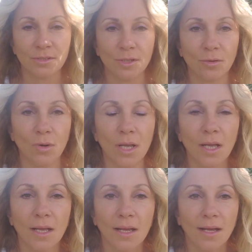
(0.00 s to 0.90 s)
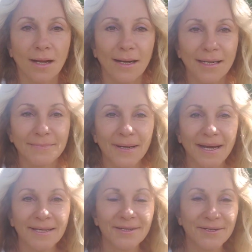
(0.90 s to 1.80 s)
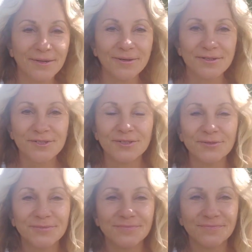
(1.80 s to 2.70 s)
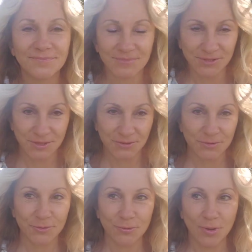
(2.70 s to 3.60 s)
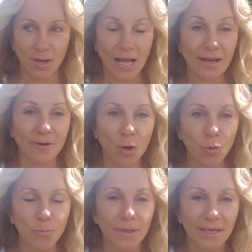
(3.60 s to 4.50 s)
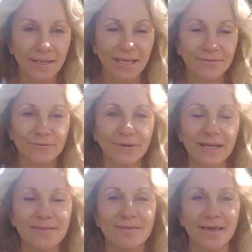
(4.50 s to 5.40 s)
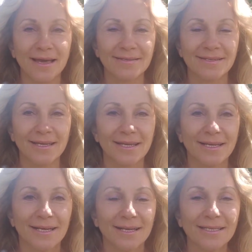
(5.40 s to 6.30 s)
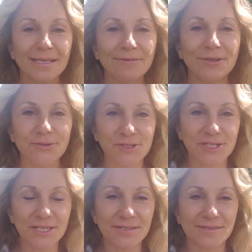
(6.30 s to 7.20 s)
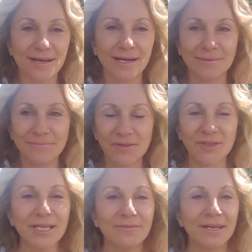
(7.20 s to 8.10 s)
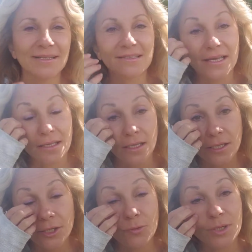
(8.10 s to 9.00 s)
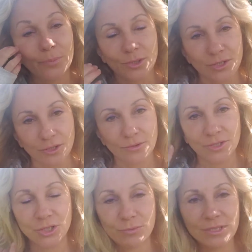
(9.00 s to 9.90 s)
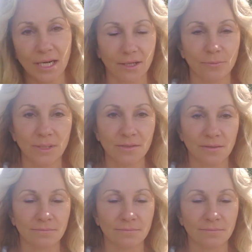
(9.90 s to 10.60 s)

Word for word: So um, I encourage you to have hope and faith that even though she's, um, think of it as like, you know, when a person goes into retirement,